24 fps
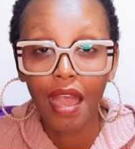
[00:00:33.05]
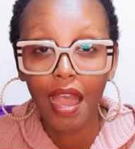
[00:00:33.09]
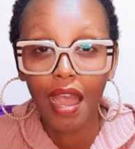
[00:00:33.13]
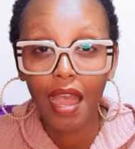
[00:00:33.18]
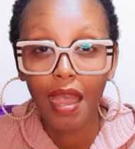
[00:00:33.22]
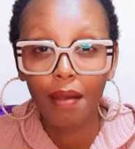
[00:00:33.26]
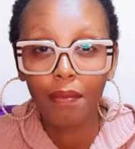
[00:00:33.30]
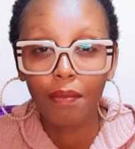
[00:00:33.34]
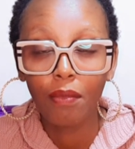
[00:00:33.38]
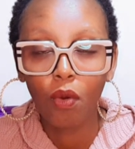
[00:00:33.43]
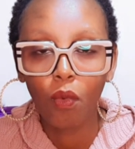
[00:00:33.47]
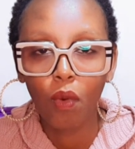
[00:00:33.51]

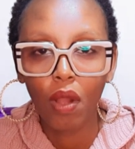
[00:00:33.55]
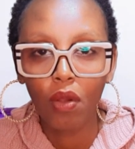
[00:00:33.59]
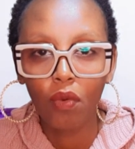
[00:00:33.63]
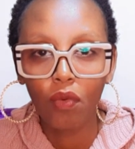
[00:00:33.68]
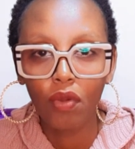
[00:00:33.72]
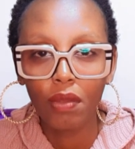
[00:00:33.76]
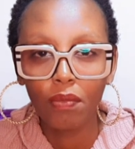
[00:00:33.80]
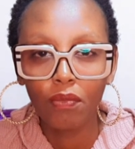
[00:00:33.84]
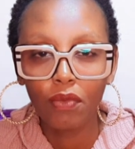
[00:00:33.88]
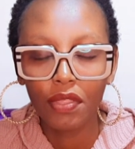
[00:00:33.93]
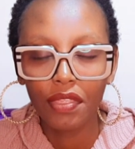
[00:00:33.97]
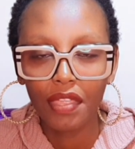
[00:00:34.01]
I'm Wangoi
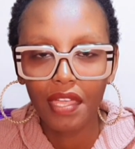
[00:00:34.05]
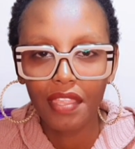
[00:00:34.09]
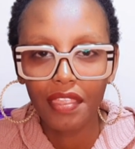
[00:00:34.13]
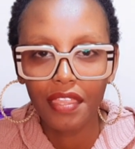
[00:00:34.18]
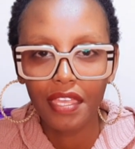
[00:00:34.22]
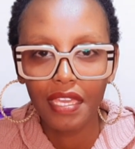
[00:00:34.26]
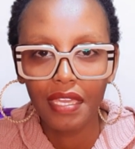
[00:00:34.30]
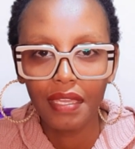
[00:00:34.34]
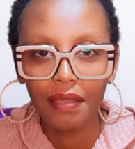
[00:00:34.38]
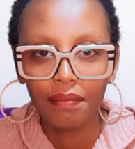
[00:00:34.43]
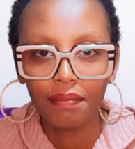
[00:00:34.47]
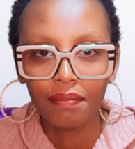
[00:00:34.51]

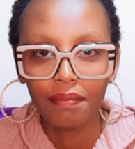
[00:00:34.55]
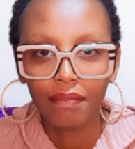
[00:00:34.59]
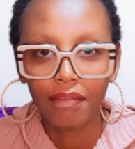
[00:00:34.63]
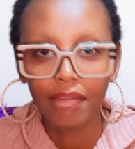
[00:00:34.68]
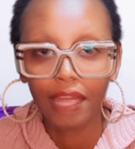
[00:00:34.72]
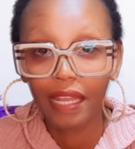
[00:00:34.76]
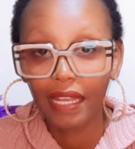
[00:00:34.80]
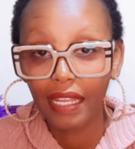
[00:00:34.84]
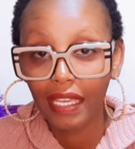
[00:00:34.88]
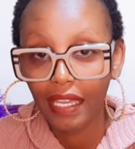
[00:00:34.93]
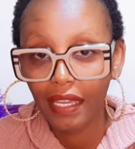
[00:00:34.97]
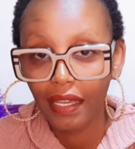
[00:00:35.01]
Muithathi,
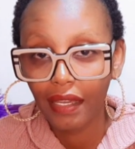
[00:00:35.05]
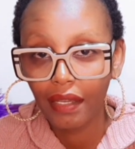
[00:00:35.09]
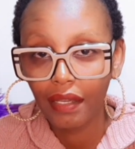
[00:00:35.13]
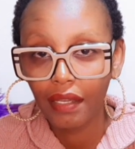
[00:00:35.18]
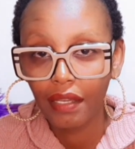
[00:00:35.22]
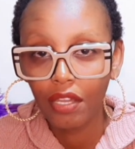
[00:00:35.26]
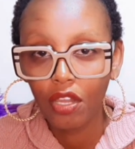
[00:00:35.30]
and here